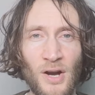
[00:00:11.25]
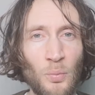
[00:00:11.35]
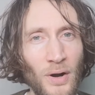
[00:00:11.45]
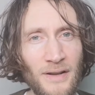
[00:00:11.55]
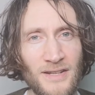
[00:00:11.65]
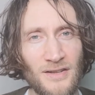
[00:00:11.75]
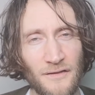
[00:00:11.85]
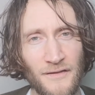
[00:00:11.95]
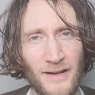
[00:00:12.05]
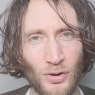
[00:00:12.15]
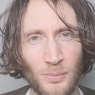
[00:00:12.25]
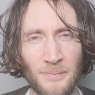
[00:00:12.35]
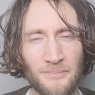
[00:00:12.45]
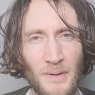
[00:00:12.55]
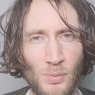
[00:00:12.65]
Well, in the
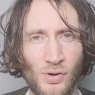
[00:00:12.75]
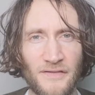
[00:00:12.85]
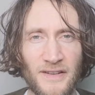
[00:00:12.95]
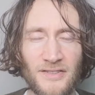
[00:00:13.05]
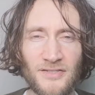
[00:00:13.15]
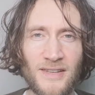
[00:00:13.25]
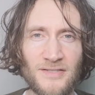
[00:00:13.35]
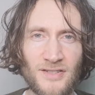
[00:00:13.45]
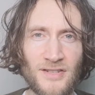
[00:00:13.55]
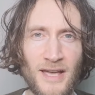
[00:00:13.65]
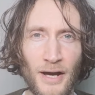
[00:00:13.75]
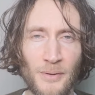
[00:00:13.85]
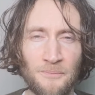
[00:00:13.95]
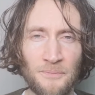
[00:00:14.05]
film, Morpheus says to Neo,